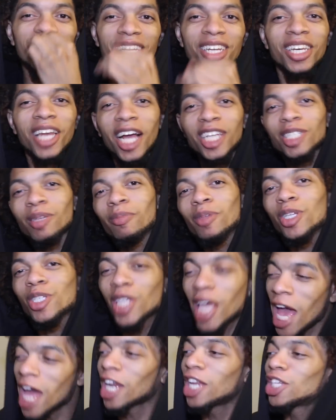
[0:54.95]
looking like something
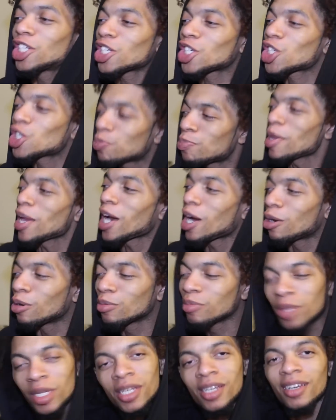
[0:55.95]
Cali just spit
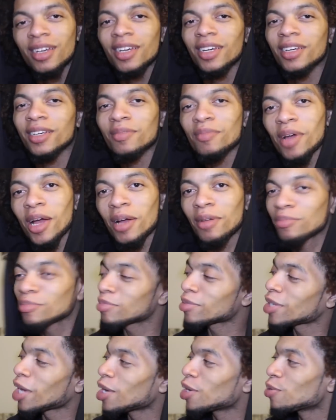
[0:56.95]
out. Man,
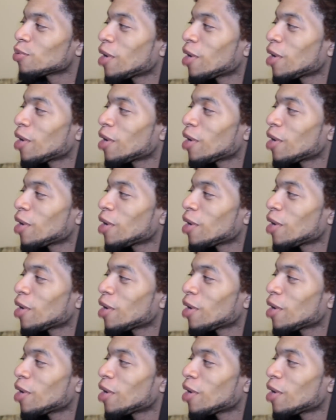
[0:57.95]
I'll tell you